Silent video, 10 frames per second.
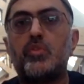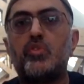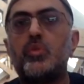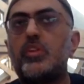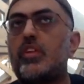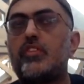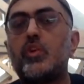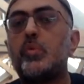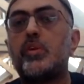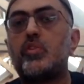Surah
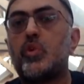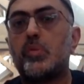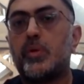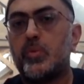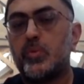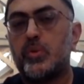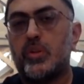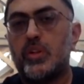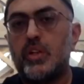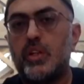At-Tawbah is all about war